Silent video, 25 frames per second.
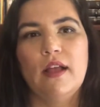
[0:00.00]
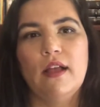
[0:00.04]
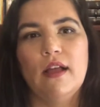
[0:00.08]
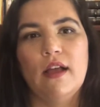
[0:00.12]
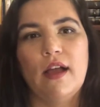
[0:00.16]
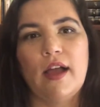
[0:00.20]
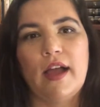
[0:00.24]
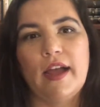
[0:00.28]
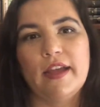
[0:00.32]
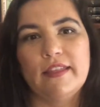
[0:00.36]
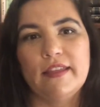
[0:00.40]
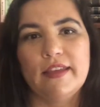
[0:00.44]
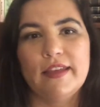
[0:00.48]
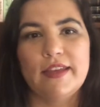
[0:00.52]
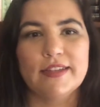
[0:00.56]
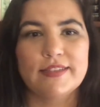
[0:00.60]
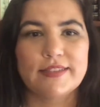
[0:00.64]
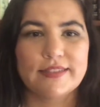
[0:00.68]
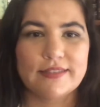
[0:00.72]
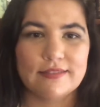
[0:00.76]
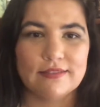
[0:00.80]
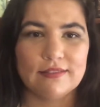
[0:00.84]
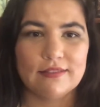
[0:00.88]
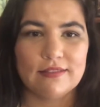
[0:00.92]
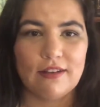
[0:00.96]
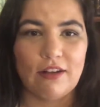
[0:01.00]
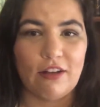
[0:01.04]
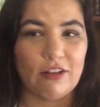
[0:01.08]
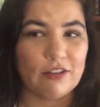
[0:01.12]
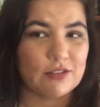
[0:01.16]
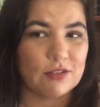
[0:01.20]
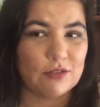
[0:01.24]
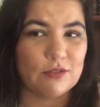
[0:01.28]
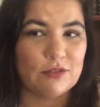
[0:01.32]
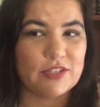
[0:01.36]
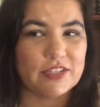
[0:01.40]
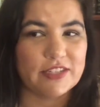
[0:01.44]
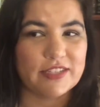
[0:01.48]
I think it's
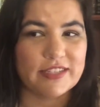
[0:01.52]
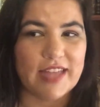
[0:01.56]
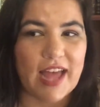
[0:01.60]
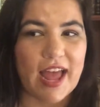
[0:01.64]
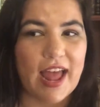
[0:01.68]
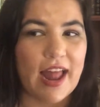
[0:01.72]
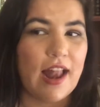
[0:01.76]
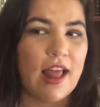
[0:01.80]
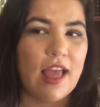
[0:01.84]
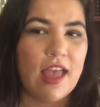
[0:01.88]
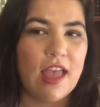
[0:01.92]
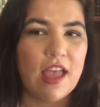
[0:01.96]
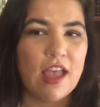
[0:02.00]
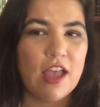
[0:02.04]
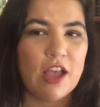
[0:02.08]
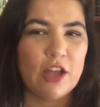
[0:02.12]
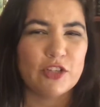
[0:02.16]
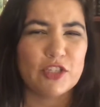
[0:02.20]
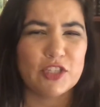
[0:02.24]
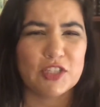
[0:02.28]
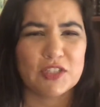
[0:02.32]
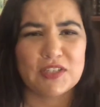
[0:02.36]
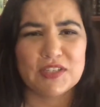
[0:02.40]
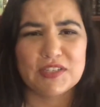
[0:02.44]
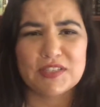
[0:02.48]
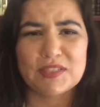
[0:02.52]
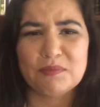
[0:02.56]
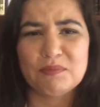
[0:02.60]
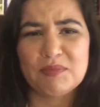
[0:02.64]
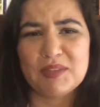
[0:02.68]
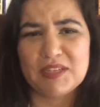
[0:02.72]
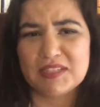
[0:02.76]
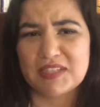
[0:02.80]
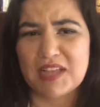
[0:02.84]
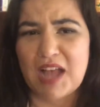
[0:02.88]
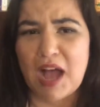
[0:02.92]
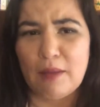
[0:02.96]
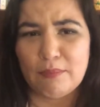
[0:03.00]
also just that just because
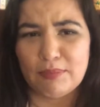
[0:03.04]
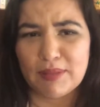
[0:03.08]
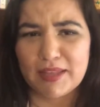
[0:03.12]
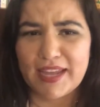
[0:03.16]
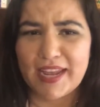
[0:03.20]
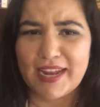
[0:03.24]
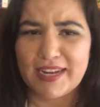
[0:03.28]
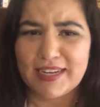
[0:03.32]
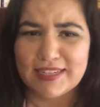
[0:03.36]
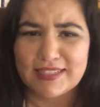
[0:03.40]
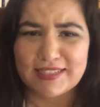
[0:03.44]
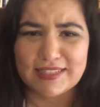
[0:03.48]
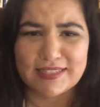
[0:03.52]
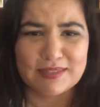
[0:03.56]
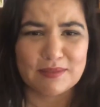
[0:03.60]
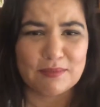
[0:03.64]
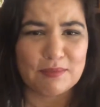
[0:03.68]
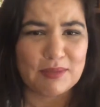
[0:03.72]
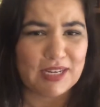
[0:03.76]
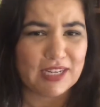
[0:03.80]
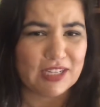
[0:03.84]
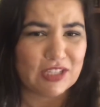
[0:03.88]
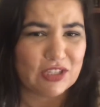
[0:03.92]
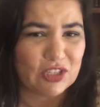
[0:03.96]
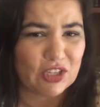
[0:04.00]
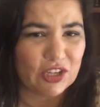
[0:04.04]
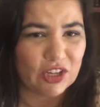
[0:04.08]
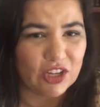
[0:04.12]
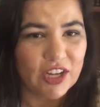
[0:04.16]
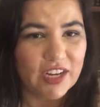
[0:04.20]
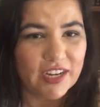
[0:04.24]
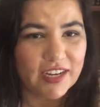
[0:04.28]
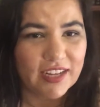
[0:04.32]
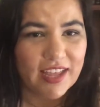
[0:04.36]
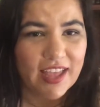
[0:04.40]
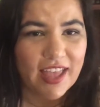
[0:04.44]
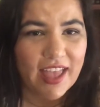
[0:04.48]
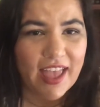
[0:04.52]
something's complicated doesn't mean it's
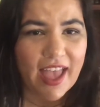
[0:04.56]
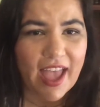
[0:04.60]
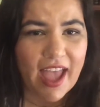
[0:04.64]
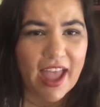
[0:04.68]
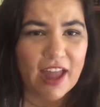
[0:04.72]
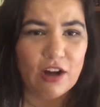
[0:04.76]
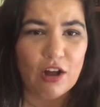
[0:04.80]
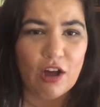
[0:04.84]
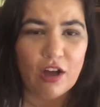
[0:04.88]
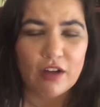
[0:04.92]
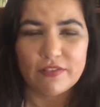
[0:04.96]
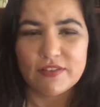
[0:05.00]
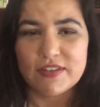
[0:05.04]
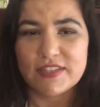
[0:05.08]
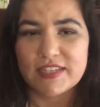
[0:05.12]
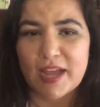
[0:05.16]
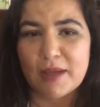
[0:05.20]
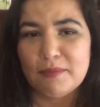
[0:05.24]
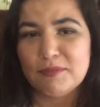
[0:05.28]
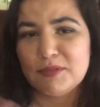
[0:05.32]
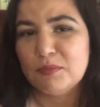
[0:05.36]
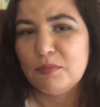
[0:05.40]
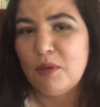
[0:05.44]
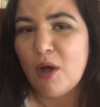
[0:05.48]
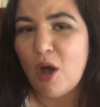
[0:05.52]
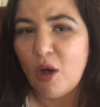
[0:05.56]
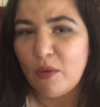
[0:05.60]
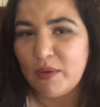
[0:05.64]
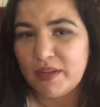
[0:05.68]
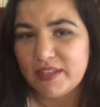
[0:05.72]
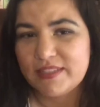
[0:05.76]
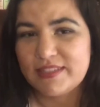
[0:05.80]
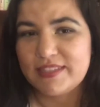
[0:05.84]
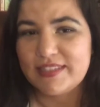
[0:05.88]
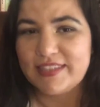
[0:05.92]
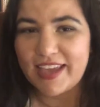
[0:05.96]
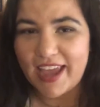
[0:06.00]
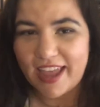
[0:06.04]
good, and oftentimes
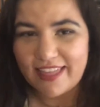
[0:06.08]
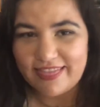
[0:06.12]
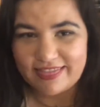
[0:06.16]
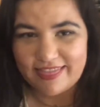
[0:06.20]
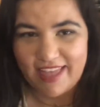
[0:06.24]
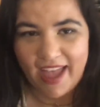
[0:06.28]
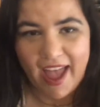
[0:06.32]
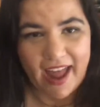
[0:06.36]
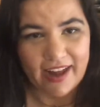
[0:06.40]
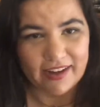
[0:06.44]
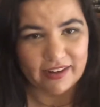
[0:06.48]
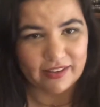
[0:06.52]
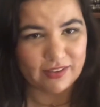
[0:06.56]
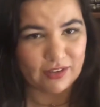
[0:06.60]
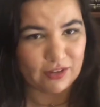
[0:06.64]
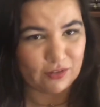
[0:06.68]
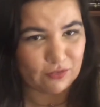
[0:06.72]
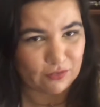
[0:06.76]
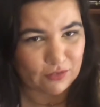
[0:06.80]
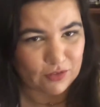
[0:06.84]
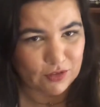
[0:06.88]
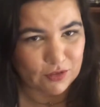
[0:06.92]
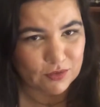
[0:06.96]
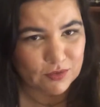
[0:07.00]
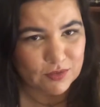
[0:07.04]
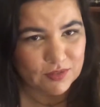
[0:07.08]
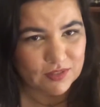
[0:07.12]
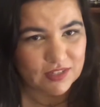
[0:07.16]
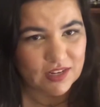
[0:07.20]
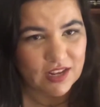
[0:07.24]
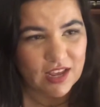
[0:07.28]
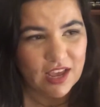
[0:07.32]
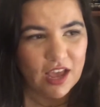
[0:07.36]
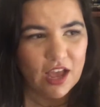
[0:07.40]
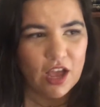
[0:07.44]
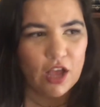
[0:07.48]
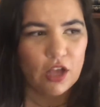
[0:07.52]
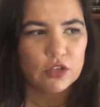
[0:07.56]
poets get that confused.
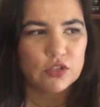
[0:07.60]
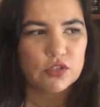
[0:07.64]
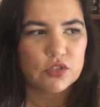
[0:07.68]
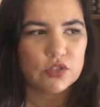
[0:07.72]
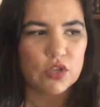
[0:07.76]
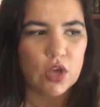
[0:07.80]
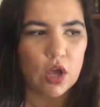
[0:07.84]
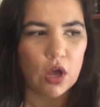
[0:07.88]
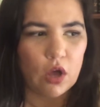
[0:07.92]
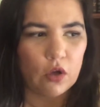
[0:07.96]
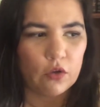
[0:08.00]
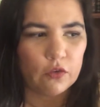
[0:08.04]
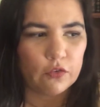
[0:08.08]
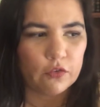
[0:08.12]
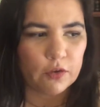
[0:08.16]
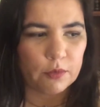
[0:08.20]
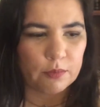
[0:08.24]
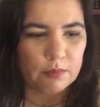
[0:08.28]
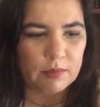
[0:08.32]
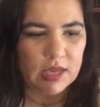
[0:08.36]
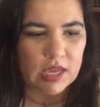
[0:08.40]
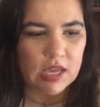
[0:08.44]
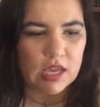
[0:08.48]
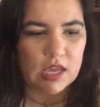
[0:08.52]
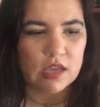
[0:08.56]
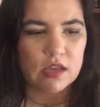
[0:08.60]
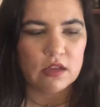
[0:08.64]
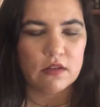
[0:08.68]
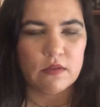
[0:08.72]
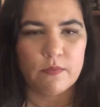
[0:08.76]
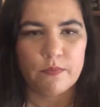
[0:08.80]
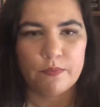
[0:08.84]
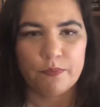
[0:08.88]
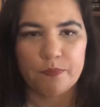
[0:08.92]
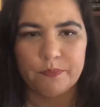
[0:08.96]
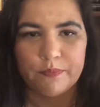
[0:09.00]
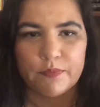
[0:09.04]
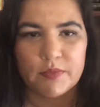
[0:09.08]
So for me,
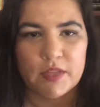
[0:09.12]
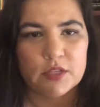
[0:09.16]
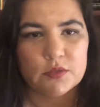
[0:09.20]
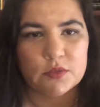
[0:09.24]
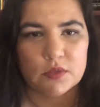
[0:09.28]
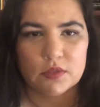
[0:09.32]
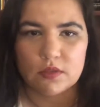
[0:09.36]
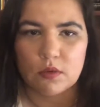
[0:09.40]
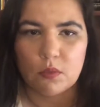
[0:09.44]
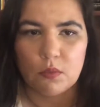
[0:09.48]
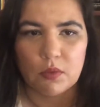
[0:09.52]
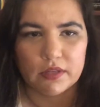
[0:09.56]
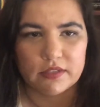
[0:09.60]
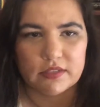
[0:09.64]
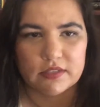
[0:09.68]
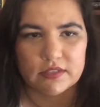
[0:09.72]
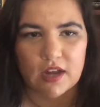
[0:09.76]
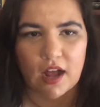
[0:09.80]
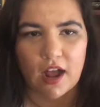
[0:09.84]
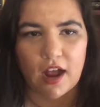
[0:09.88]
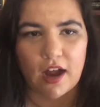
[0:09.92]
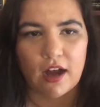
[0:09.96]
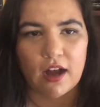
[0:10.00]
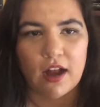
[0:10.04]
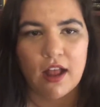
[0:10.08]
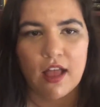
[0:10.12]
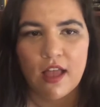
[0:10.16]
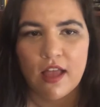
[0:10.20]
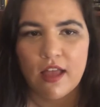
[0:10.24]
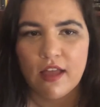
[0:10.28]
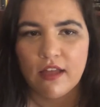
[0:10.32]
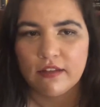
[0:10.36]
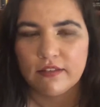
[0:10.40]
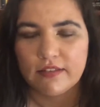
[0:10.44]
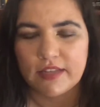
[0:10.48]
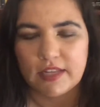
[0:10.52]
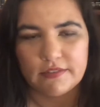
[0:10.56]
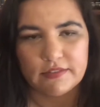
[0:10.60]
this was a 1 star.
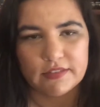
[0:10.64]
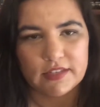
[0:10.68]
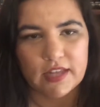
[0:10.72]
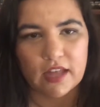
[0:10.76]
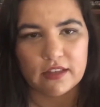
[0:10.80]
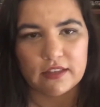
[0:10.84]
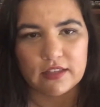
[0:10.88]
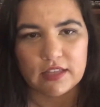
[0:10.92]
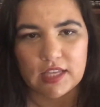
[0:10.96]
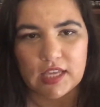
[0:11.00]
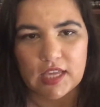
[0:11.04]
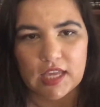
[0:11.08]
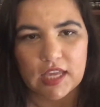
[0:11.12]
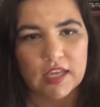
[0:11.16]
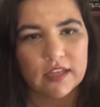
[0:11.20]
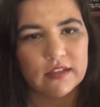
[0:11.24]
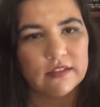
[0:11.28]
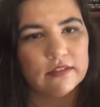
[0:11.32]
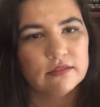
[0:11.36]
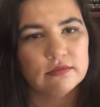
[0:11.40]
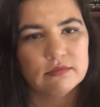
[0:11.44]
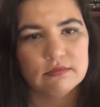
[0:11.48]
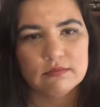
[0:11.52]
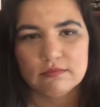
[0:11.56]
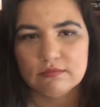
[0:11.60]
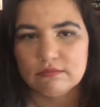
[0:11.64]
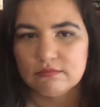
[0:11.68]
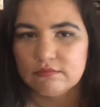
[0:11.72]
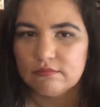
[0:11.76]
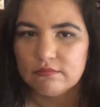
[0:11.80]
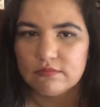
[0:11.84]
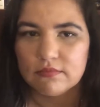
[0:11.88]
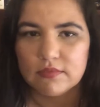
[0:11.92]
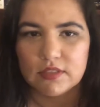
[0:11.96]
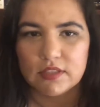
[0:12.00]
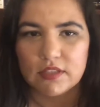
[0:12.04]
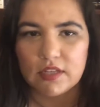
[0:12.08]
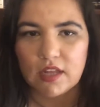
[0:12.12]
David Dodd Lee,
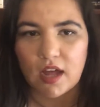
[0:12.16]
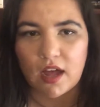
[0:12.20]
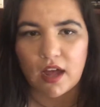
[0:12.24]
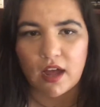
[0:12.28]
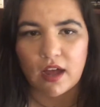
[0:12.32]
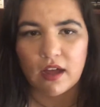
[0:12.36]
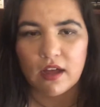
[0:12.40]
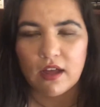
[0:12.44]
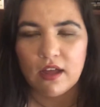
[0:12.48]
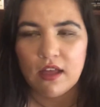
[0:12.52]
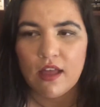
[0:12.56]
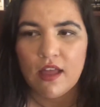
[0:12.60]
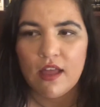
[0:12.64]
nah.